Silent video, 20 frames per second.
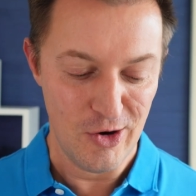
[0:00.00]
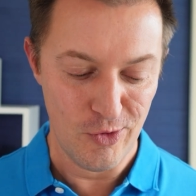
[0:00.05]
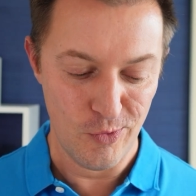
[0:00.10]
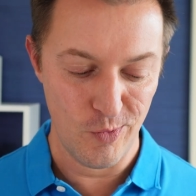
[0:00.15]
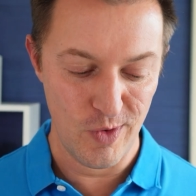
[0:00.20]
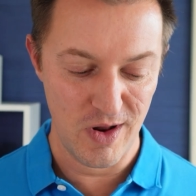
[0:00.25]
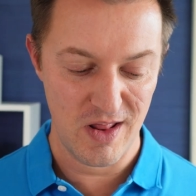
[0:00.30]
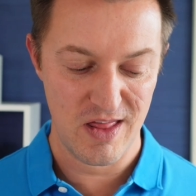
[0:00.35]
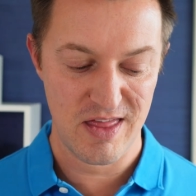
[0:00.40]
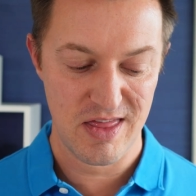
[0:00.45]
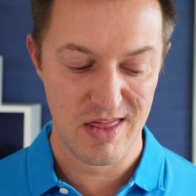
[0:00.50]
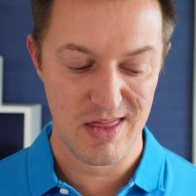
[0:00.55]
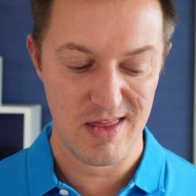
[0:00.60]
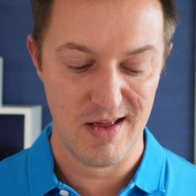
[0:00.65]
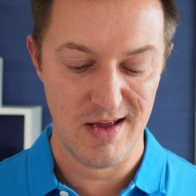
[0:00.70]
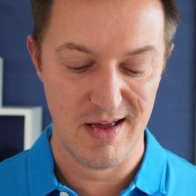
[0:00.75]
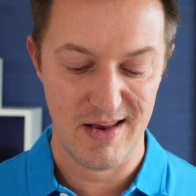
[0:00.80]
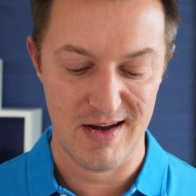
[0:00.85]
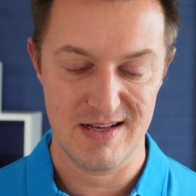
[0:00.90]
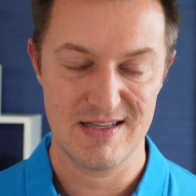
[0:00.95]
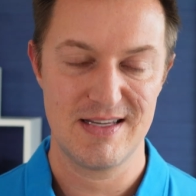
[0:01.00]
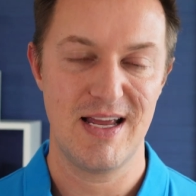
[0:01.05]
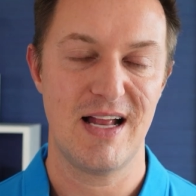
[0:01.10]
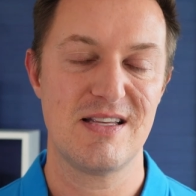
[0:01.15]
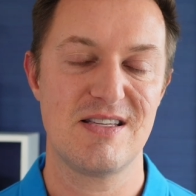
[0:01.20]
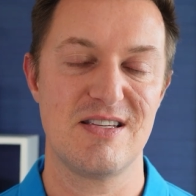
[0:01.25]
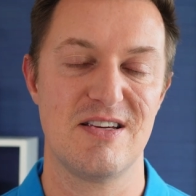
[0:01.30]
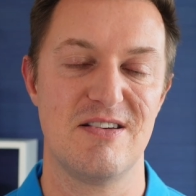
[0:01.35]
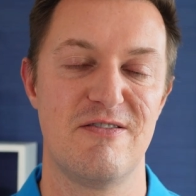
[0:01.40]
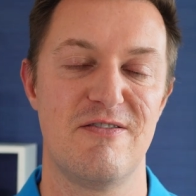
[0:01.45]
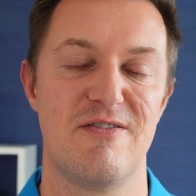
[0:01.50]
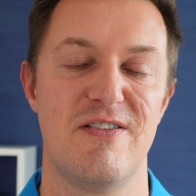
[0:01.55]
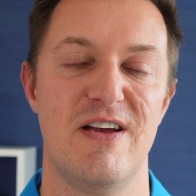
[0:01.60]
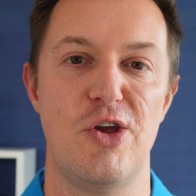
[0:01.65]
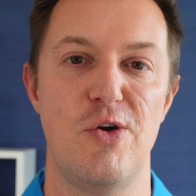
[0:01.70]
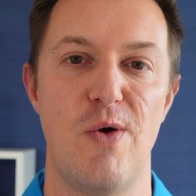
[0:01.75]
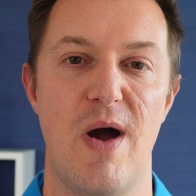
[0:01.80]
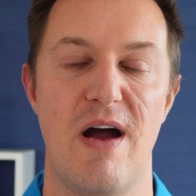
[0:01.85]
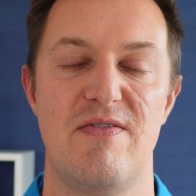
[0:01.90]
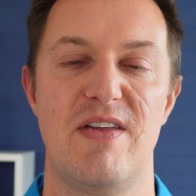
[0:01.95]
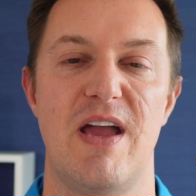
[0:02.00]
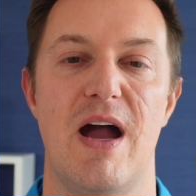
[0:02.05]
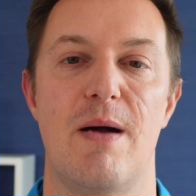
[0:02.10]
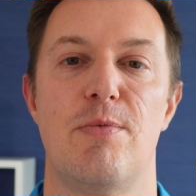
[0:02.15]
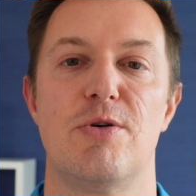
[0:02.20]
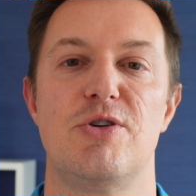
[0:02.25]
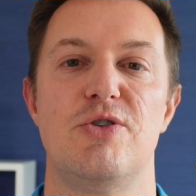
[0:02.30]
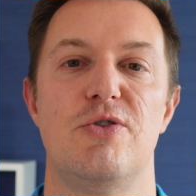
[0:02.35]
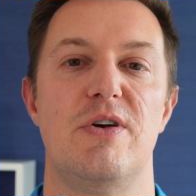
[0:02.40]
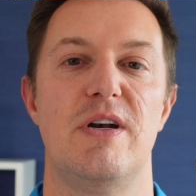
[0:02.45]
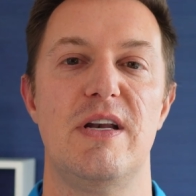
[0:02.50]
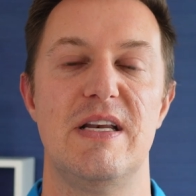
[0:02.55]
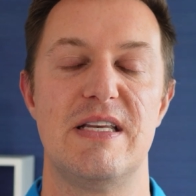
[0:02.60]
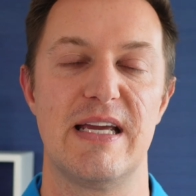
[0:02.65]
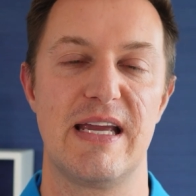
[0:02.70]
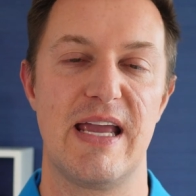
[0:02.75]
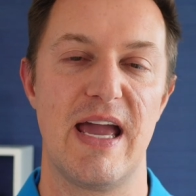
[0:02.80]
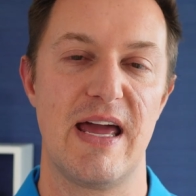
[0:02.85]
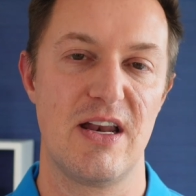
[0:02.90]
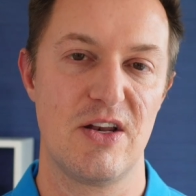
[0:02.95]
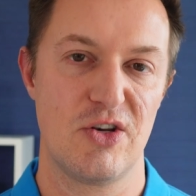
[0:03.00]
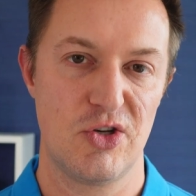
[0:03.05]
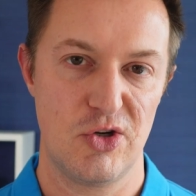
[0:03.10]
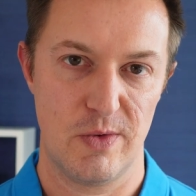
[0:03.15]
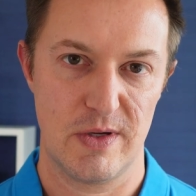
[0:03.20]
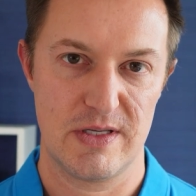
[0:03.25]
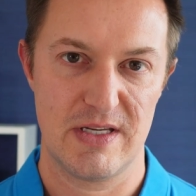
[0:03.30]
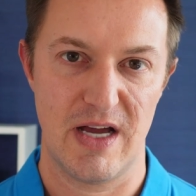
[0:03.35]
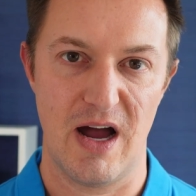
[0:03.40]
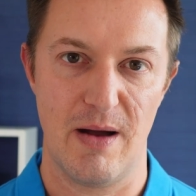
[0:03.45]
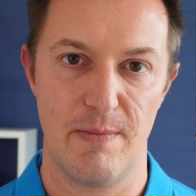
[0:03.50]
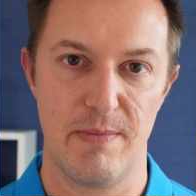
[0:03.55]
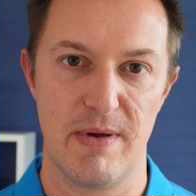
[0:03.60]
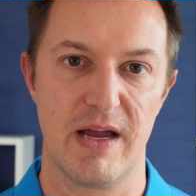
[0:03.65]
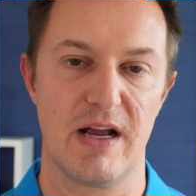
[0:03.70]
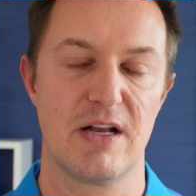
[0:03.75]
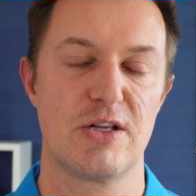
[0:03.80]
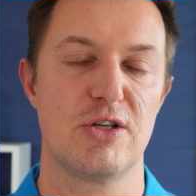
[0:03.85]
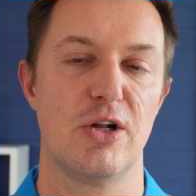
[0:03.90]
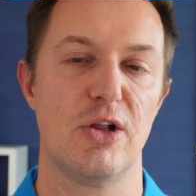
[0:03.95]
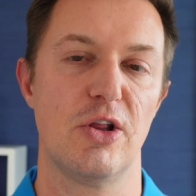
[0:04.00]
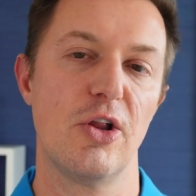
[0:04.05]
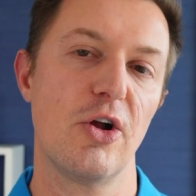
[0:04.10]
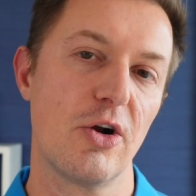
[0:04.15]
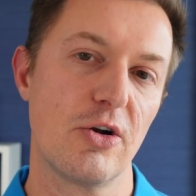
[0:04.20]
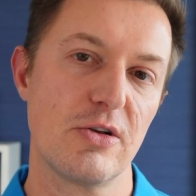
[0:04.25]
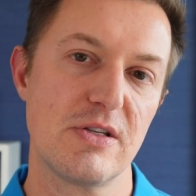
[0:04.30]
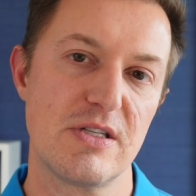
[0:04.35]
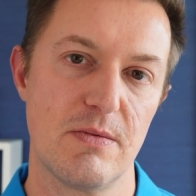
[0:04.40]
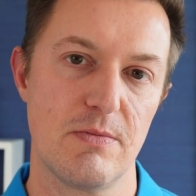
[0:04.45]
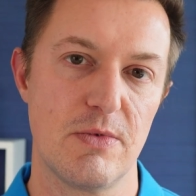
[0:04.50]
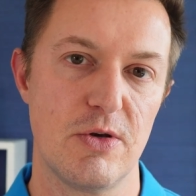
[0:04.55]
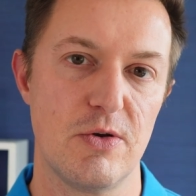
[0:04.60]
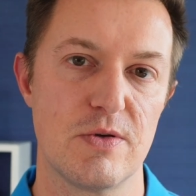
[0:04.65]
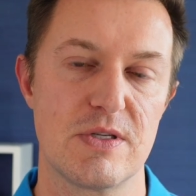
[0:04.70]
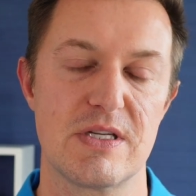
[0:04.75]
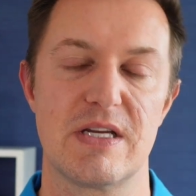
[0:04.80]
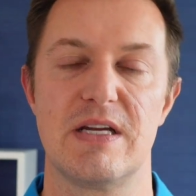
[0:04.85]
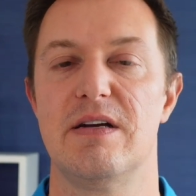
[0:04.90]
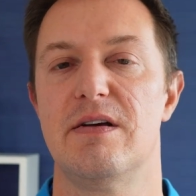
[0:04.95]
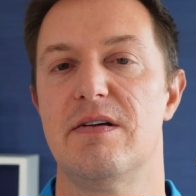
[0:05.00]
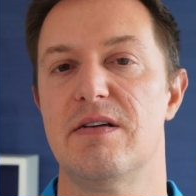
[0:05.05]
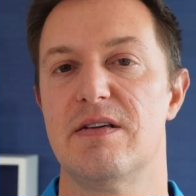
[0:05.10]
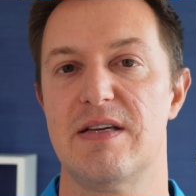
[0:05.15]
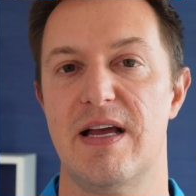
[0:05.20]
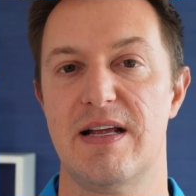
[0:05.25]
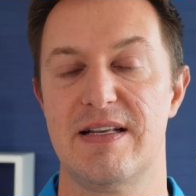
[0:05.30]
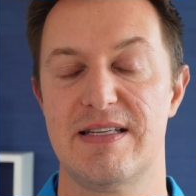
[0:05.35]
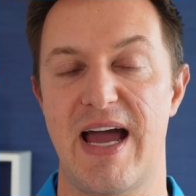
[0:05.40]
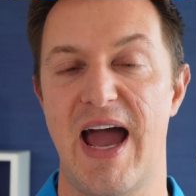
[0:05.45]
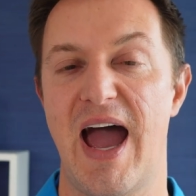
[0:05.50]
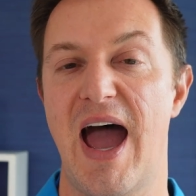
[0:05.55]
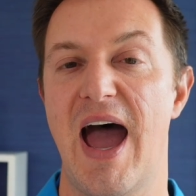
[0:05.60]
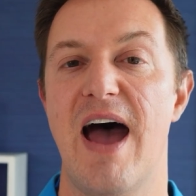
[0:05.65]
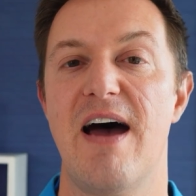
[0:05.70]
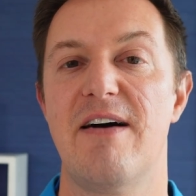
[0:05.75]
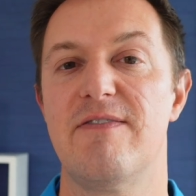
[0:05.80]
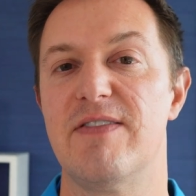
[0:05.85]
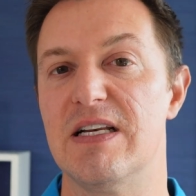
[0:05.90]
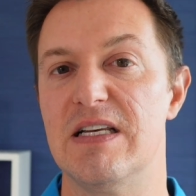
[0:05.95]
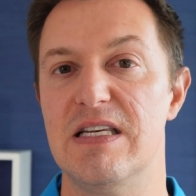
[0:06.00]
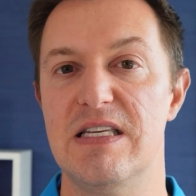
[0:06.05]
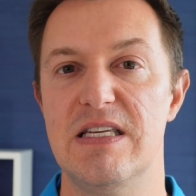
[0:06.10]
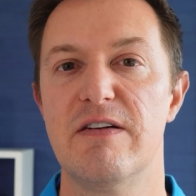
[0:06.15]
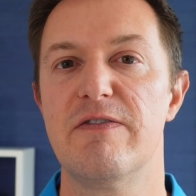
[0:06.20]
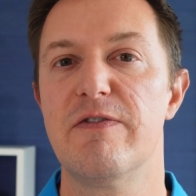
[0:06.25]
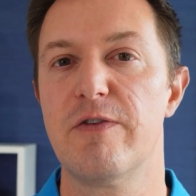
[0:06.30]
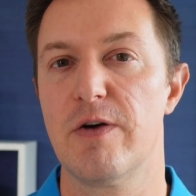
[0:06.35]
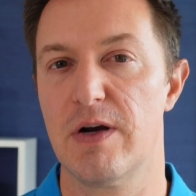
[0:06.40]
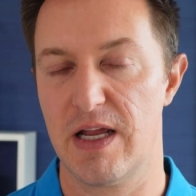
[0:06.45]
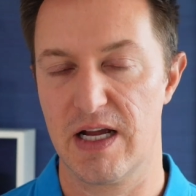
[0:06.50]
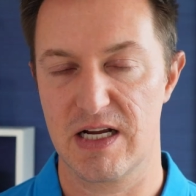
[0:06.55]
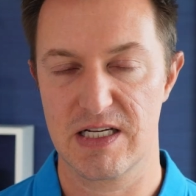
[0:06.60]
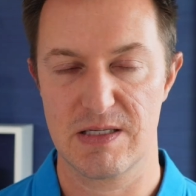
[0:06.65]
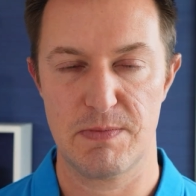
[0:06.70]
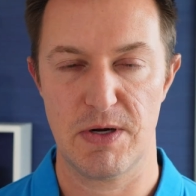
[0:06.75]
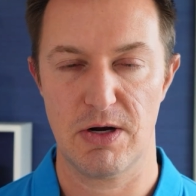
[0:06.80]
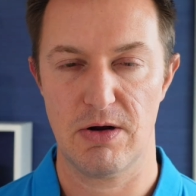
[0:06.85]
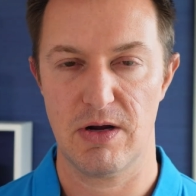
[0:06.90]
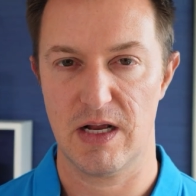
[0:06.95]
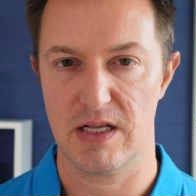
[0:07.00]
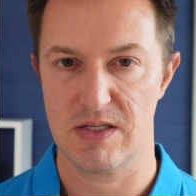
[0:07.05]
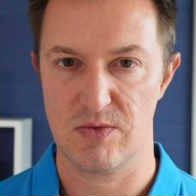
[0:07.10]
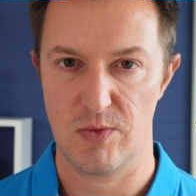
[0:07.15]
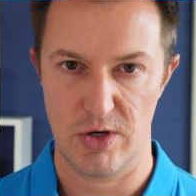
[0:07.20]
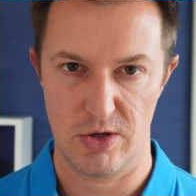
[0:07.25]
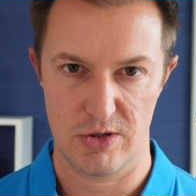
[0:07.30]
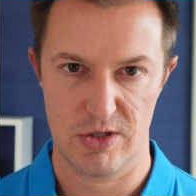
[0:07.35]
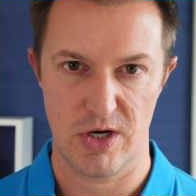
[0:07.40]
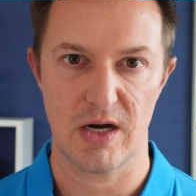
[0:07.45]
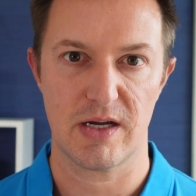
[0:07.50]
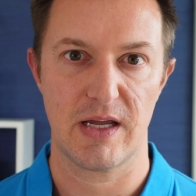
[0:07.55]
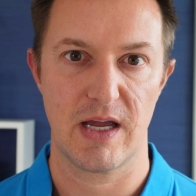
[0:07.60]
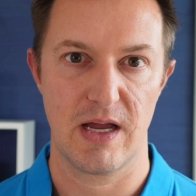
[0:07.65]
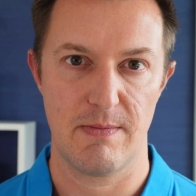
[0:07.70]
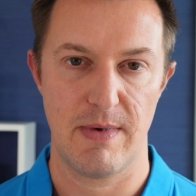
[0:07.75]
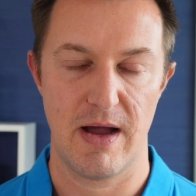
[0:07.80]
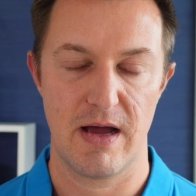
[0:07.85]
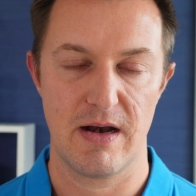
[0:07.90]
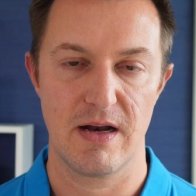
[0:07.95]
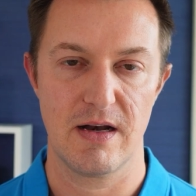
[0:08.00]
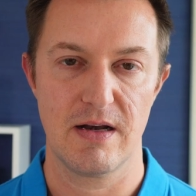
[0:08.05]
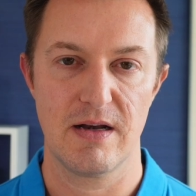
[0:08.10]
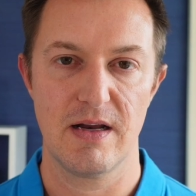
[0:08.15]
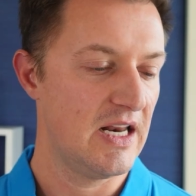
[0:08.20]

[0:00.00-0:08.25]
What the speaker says: With an intensive, you have the opportunity to get into a topic, to learn some new skills, and to have a different experience when you're talking about it.